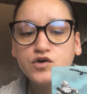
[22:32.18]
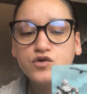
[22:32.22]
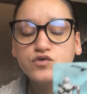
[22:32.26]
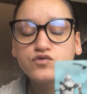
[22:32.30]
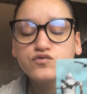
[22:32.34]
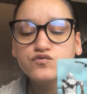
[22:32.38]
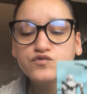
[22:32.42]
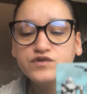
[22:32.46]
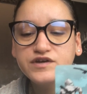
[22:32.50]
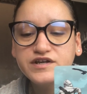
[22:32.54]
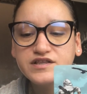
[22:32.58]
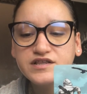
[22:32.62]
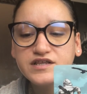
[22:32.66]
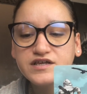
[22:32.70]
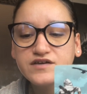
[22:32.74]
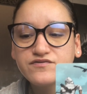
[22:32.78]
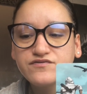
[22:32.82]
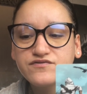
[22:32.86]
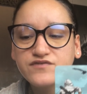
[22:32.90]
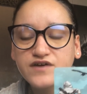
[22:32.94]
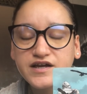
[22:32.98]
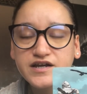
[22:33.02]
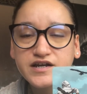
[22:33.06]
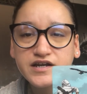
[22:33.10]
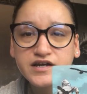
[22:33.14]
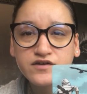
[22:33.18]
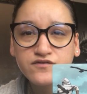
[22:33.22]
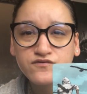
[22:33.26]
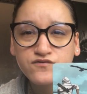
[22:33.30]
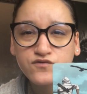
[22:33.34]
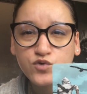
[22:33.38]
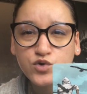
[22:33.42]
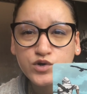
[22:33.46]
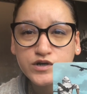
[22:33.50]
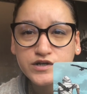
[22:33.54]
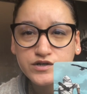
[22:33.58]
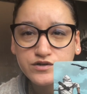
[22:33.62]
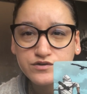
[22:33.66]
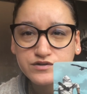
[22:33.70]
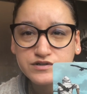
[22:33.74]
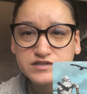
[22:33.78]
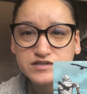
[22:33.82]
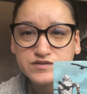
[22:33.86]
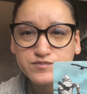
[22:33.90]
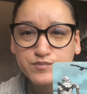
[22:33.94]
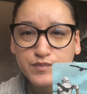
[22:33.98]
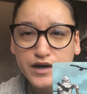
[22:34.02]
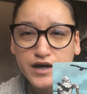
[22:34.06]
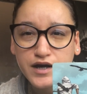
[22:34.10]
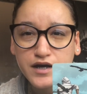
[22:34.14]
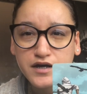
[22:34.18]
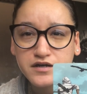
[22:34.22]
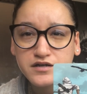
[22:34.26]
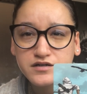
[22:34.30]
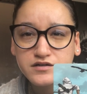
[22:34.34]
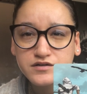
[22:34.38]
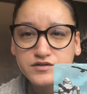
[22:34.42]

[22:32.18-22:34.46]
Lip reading: really fighting for your spot,